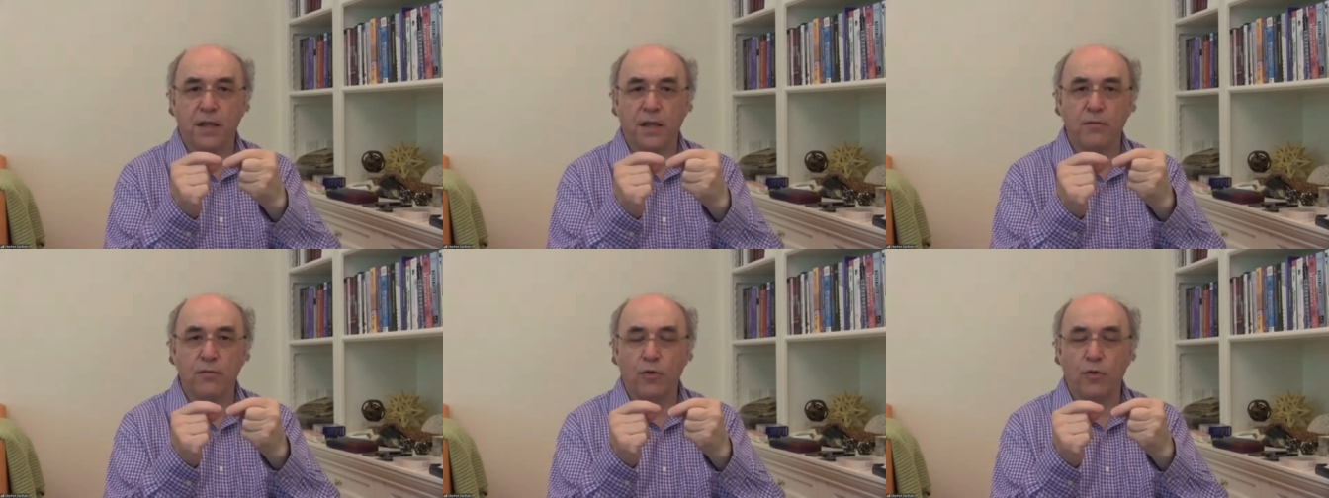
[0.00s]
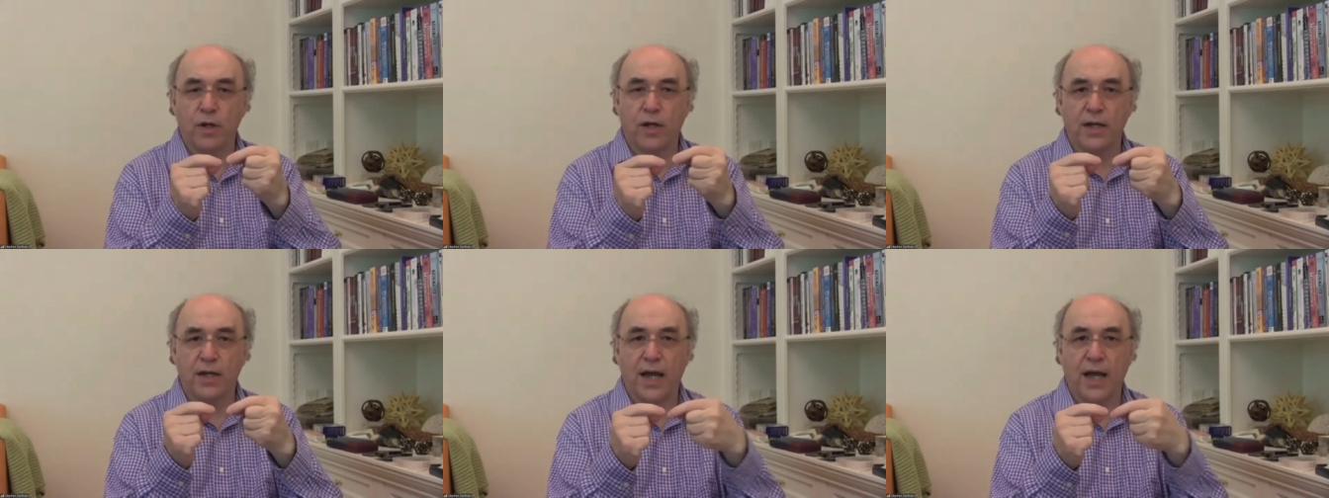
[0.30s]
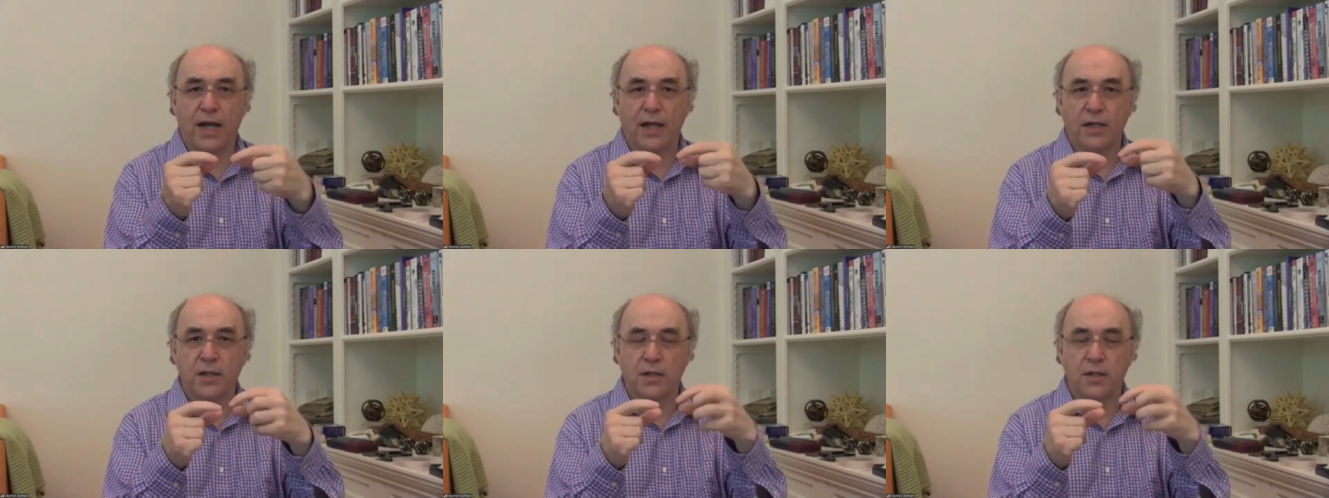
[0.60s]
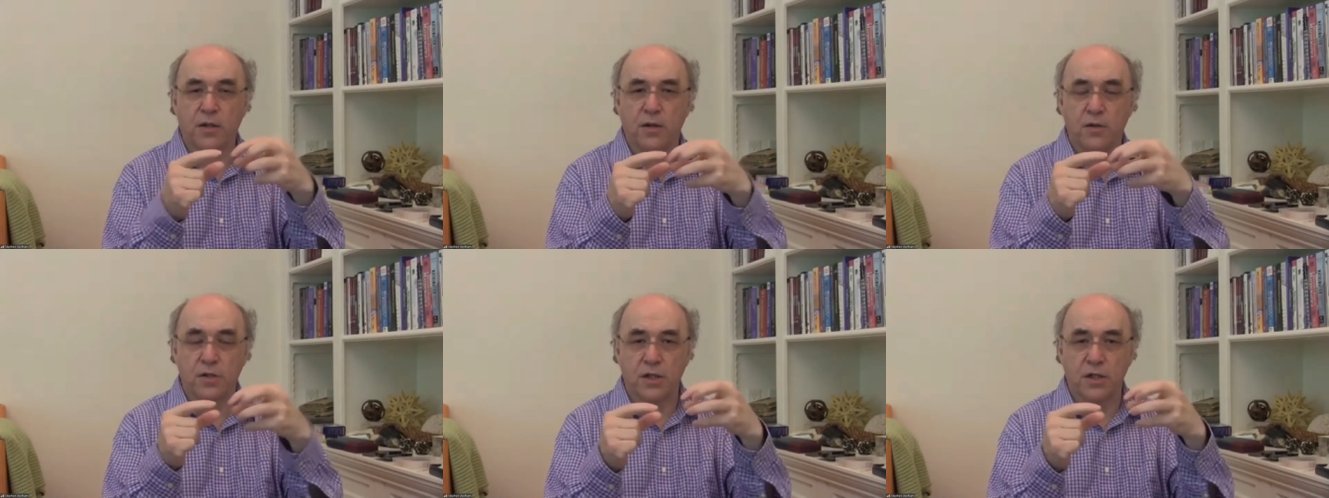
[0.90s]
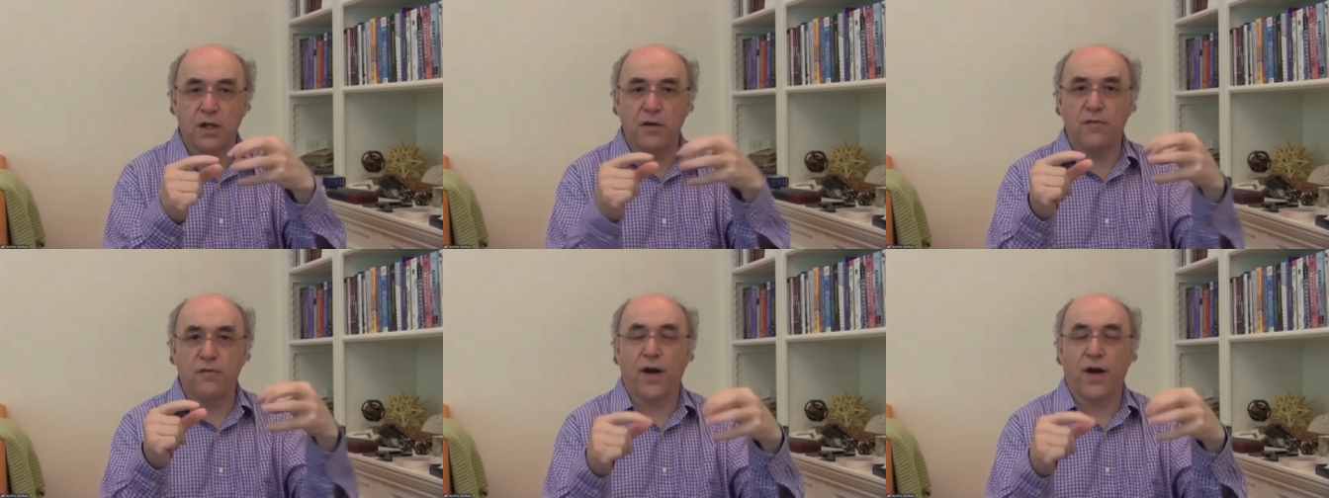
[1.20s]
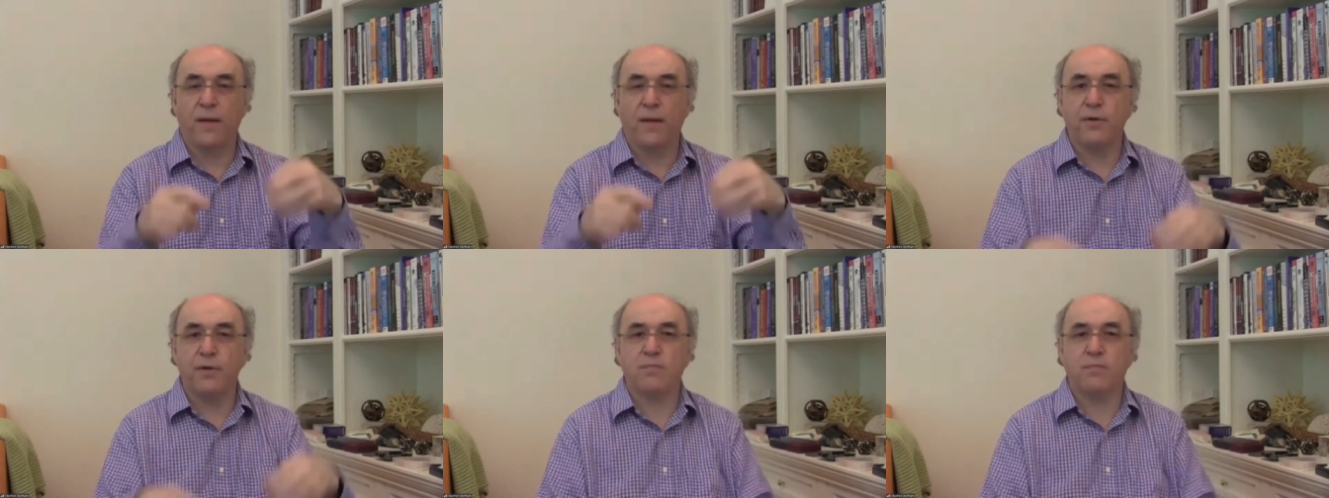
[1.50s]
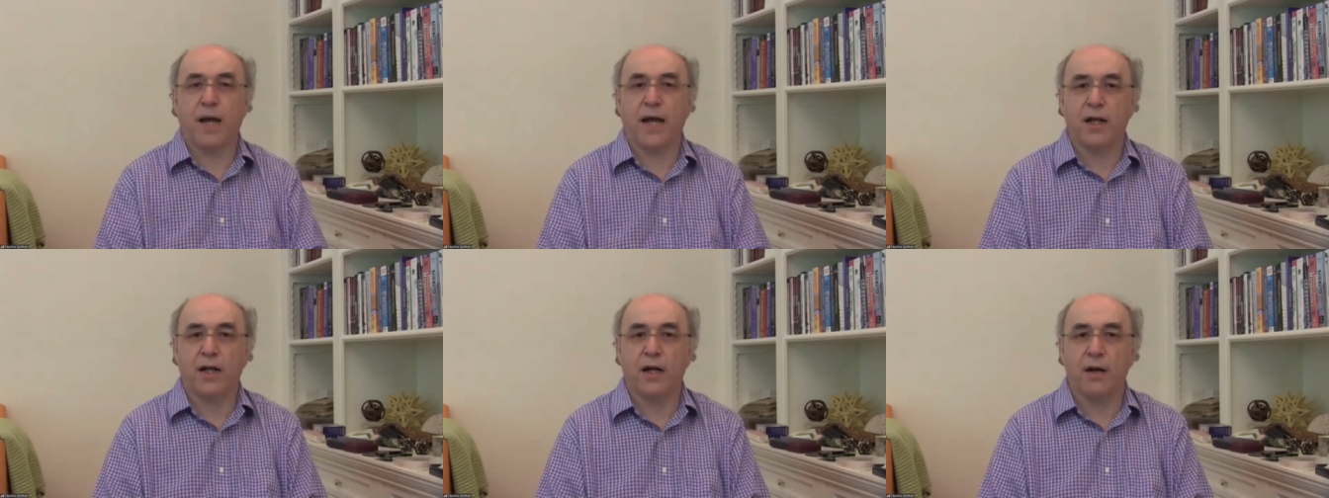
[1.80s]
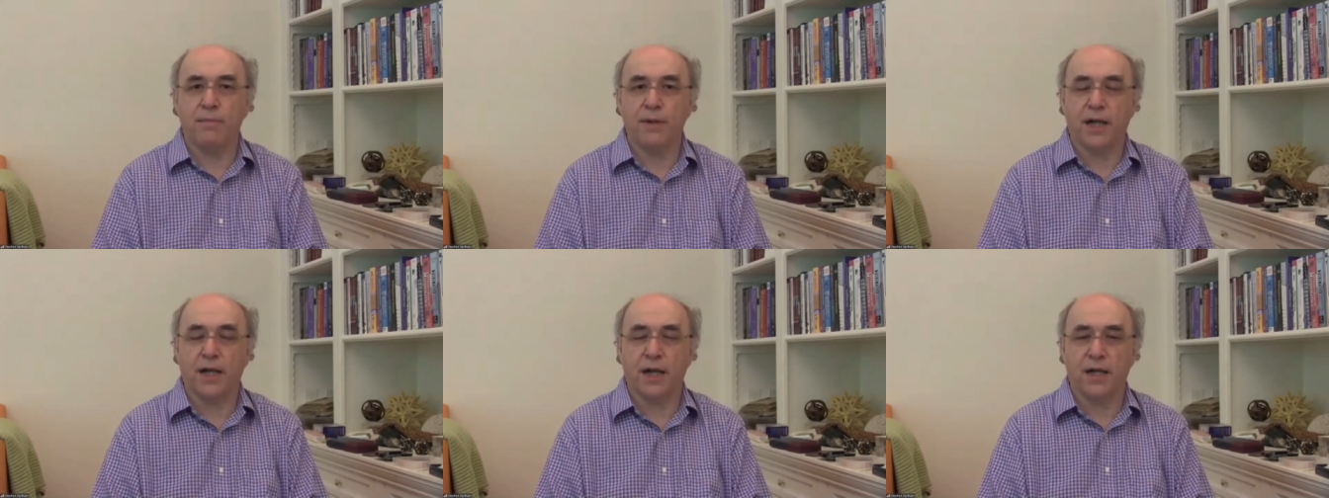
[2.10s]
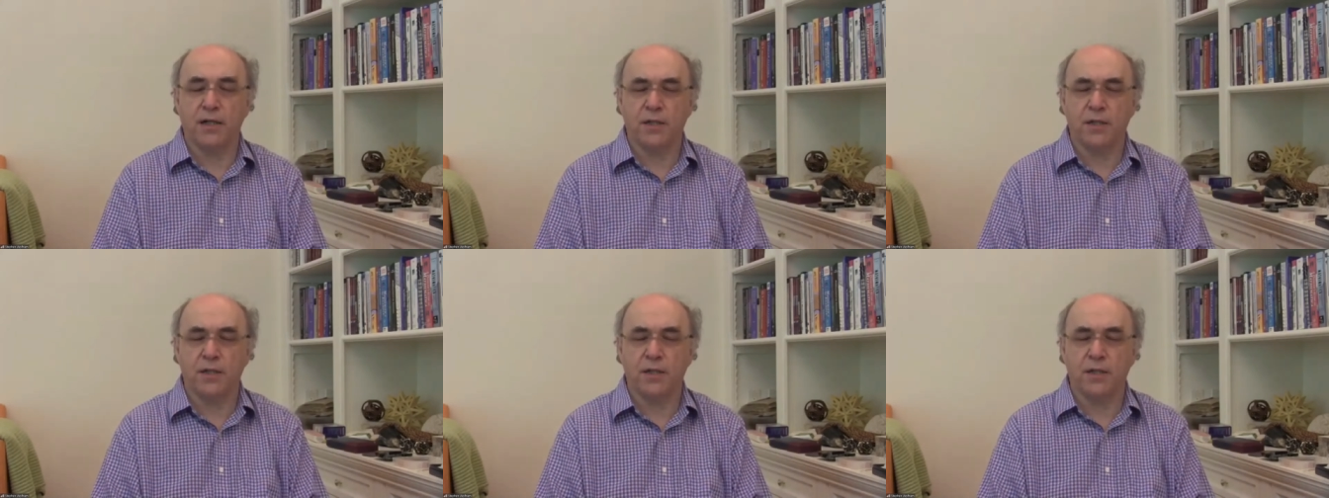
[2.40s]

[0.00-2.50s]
that will connect those nerve fibers back up again?